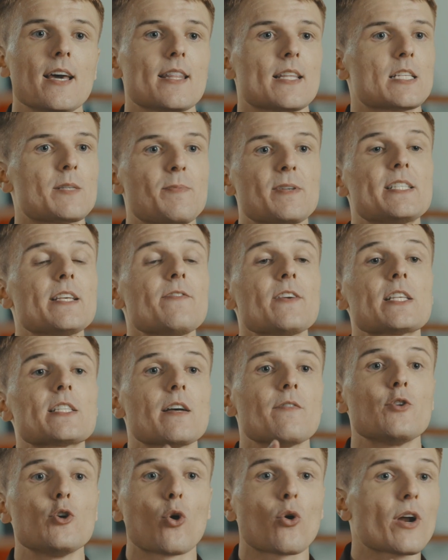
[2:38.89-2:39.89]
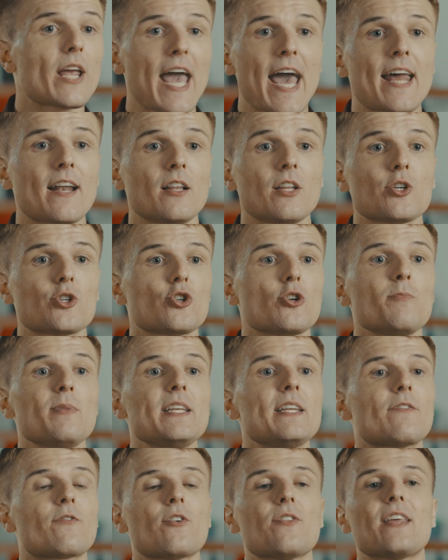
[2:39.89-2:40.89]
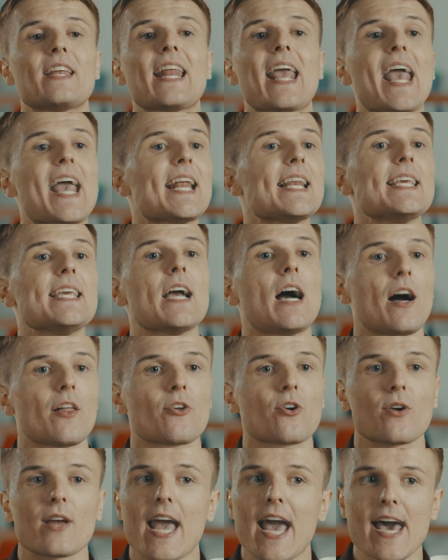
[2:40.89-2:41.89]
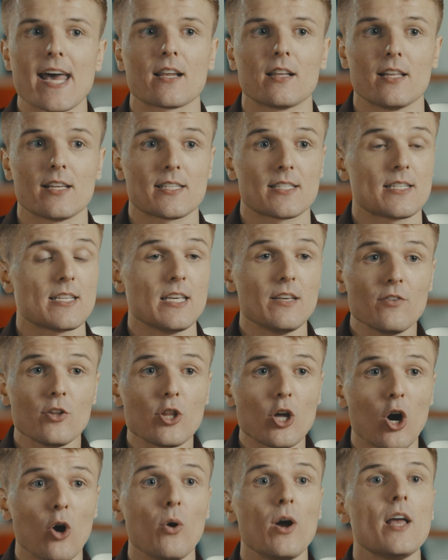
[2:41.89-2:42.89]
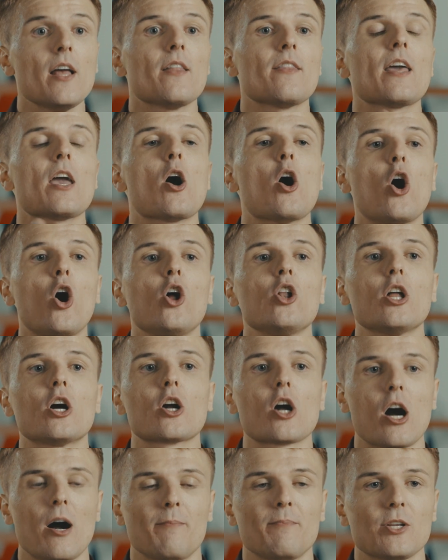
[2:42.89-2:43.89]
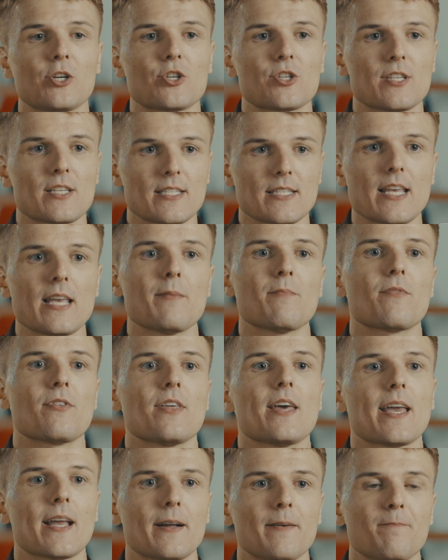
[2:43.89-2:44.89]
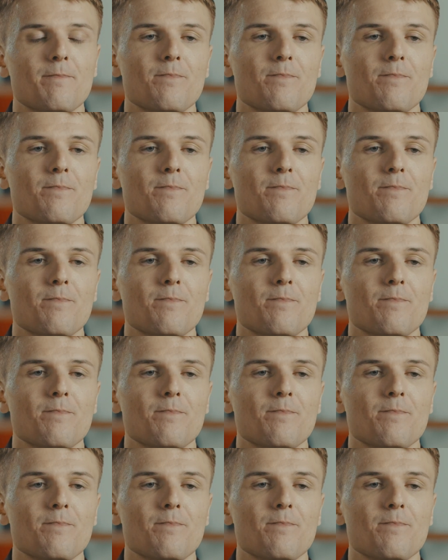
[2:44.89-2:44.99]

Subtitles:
The specifics of your catalyst should be different than any other catalyst, even though they all accomplish the same thing.